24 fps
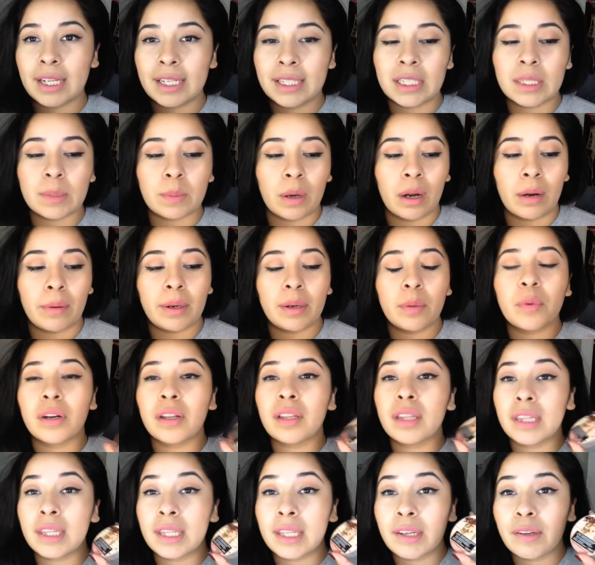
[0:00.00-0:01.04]
This is probably
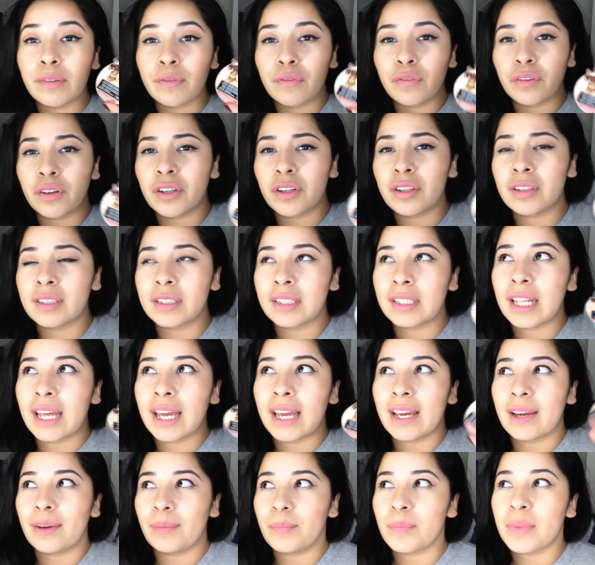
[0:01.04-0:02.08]
one of the first
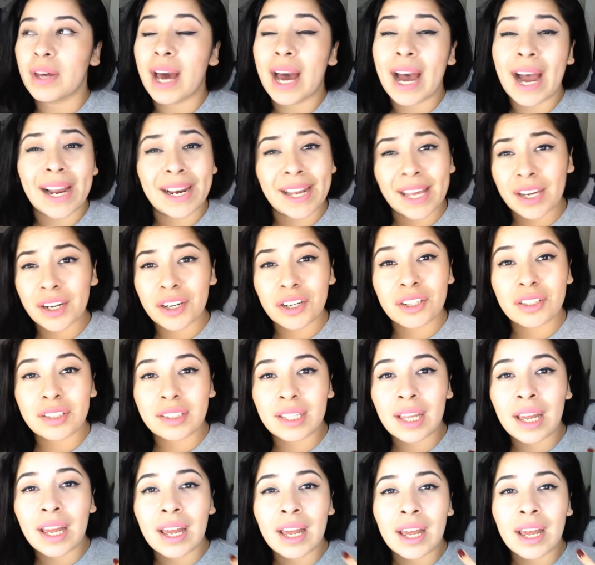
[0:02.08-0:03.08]
like highlighters